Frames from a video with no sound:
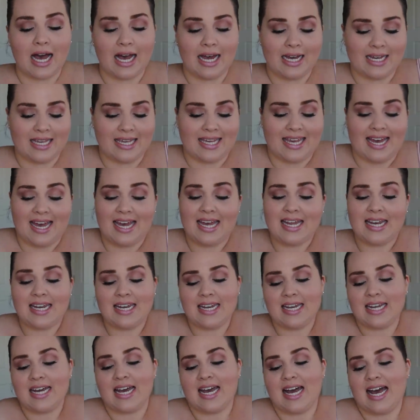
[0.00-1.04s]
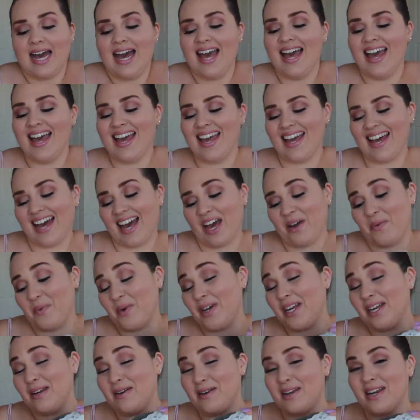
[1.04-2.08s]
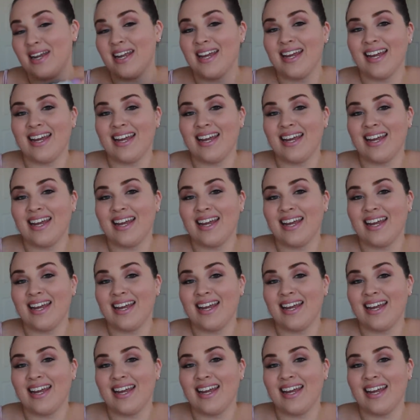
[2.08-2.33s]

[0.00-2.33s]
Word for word: Again, I wouldn't